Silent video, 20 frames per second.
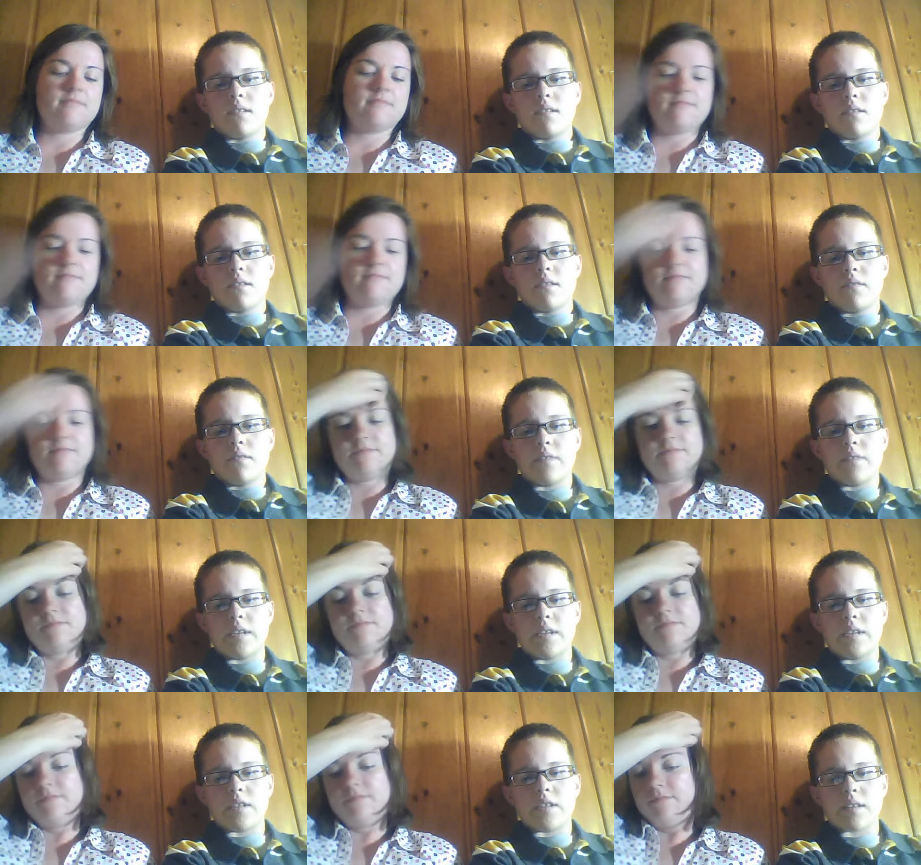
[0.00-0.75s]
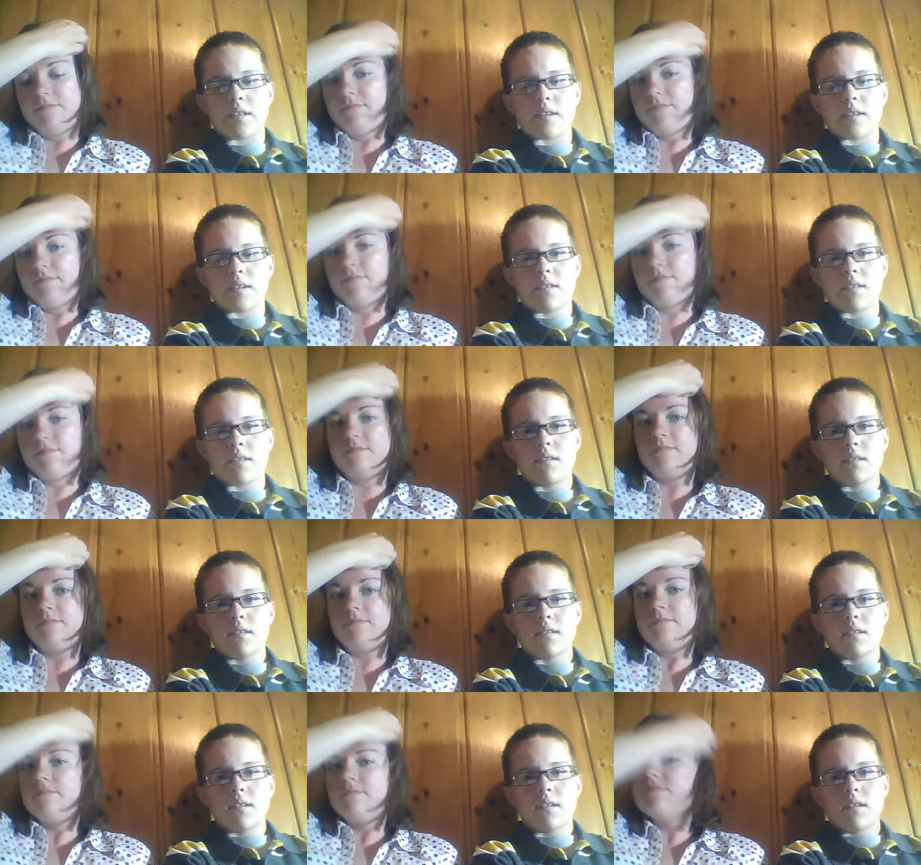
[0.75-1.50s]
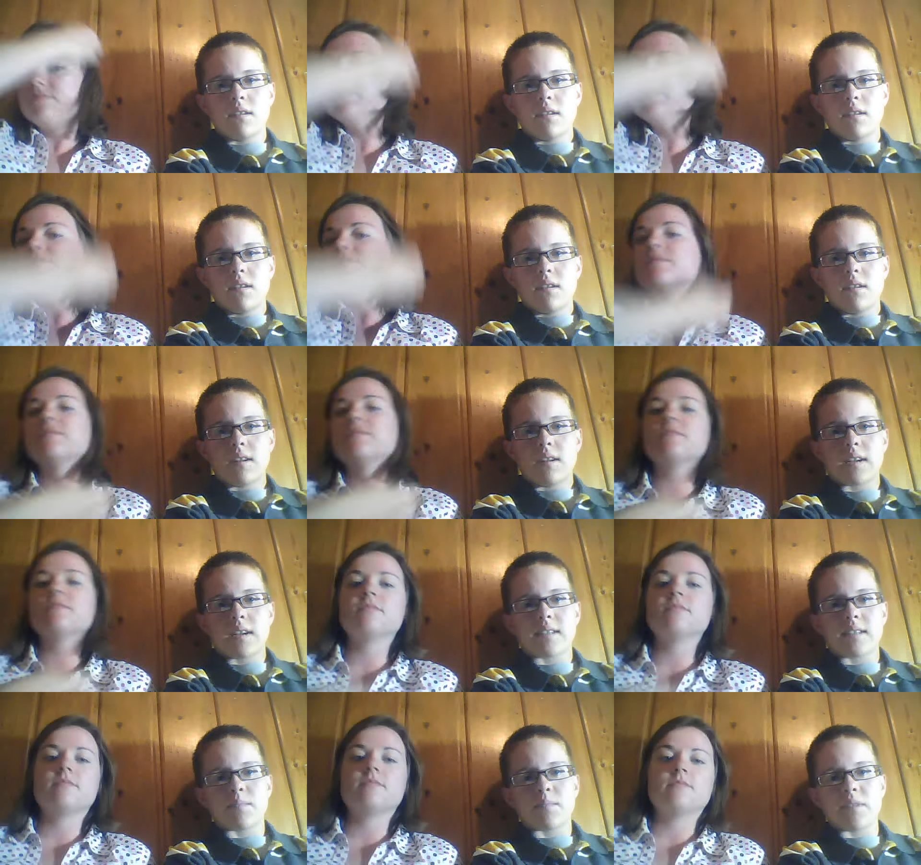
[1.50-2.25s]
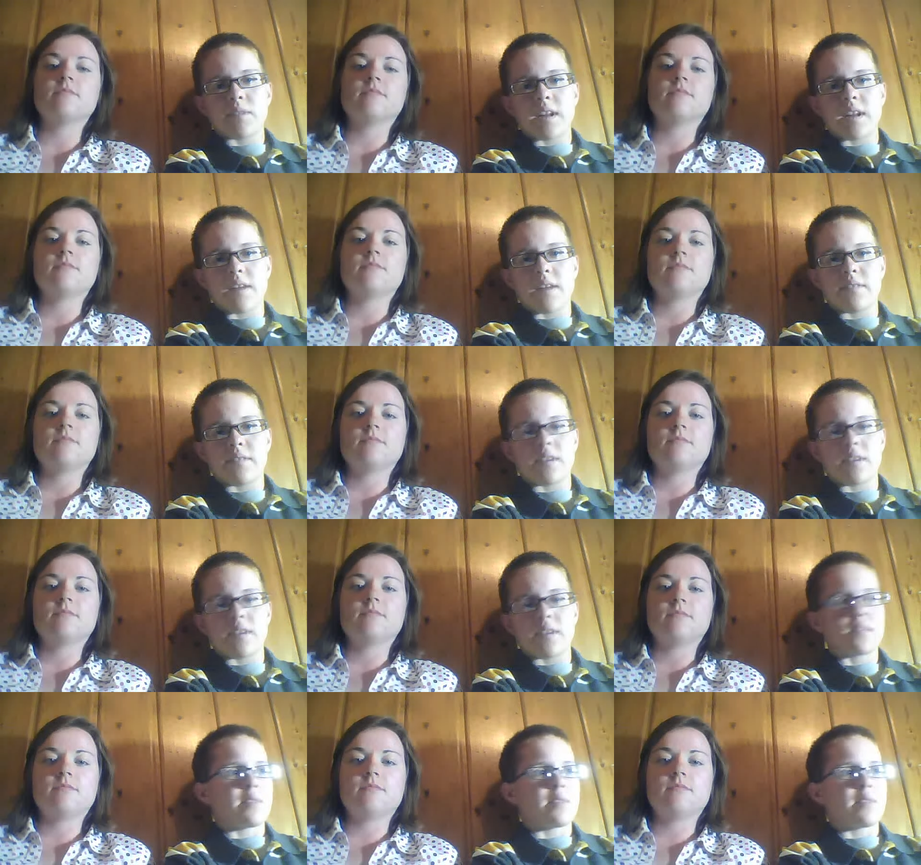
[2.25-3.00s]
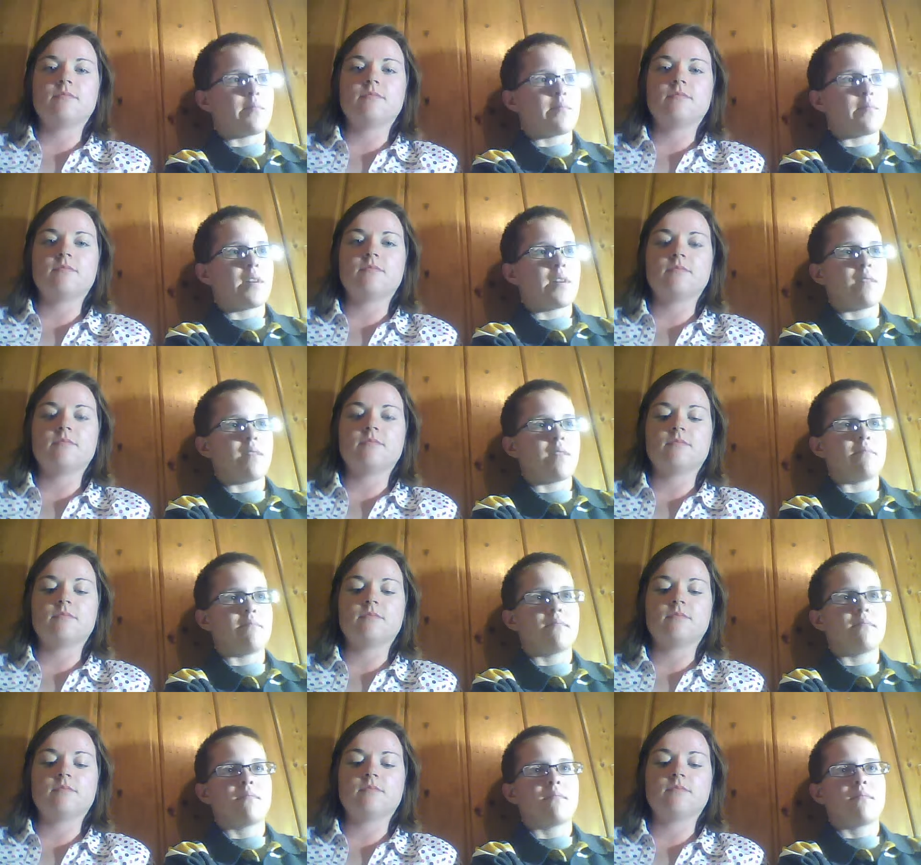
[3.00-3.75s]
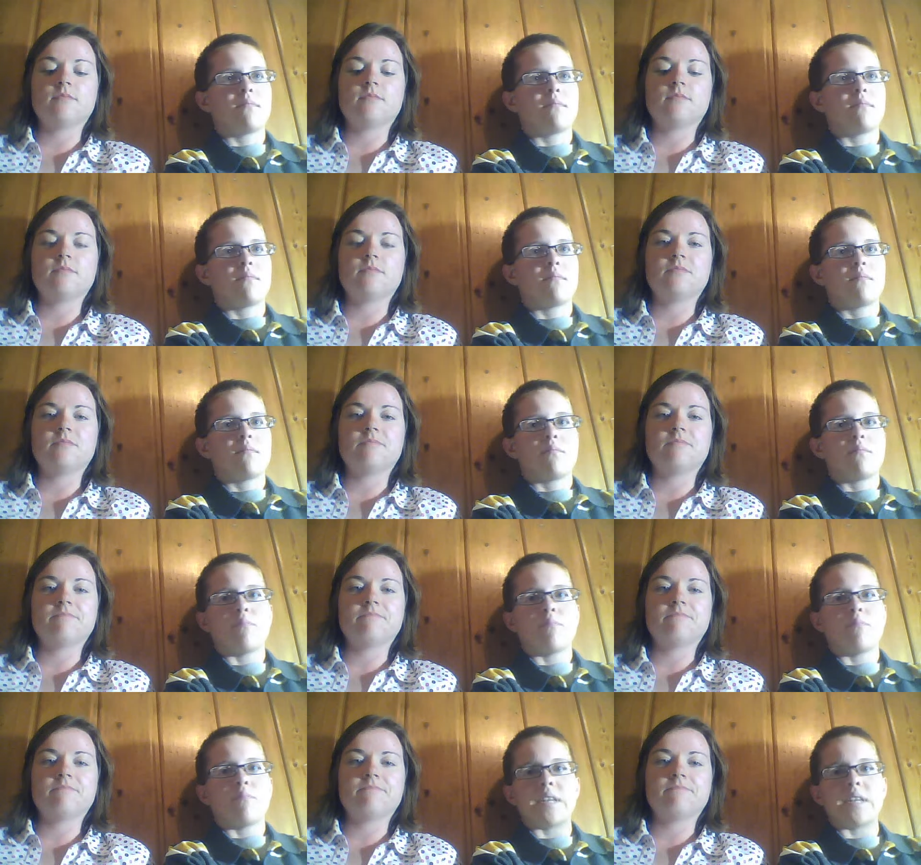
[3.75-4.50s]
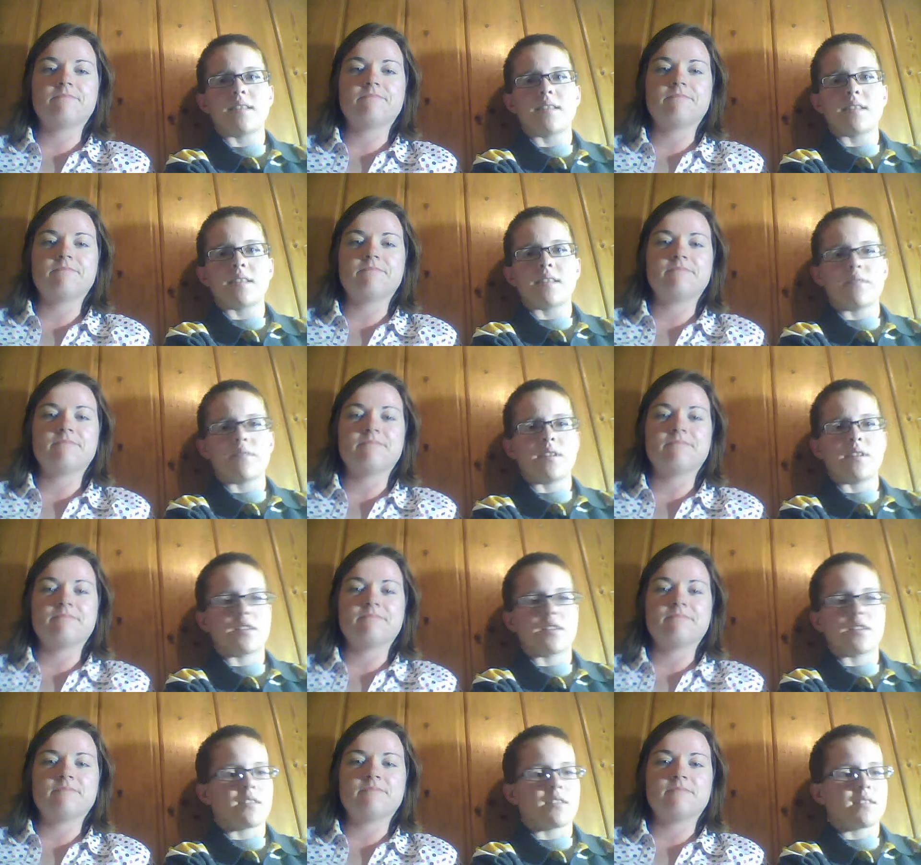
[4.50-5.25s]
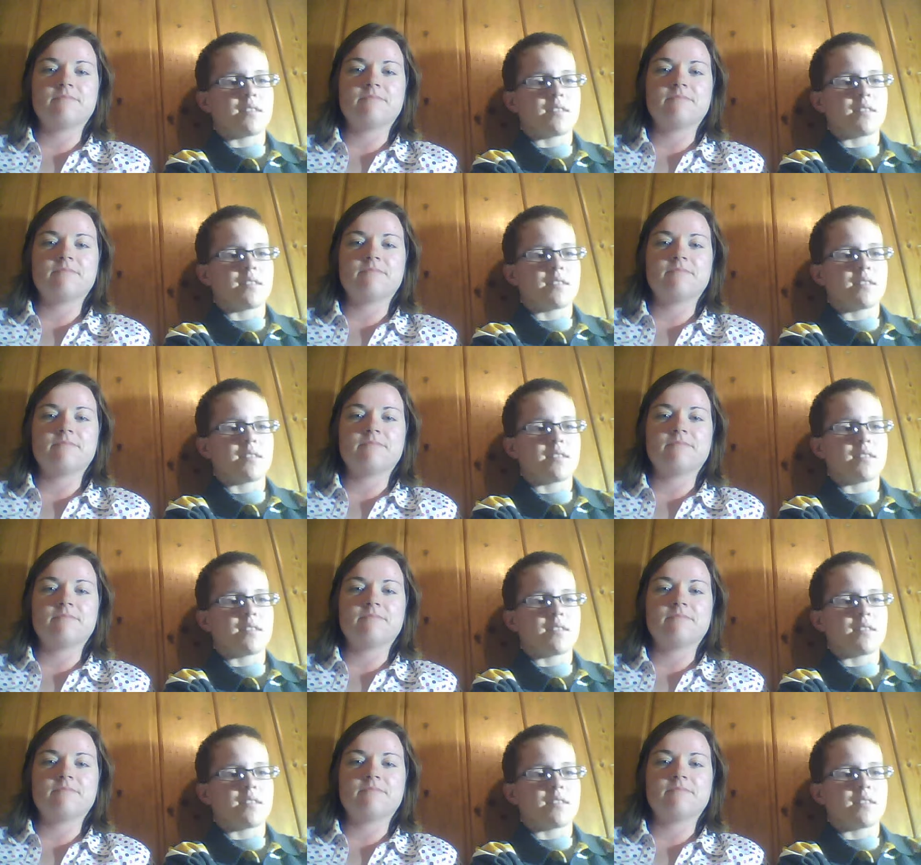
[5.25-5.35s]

Speaker 1: fit each other. And I guess I'm going to have to give some um, basic definitions.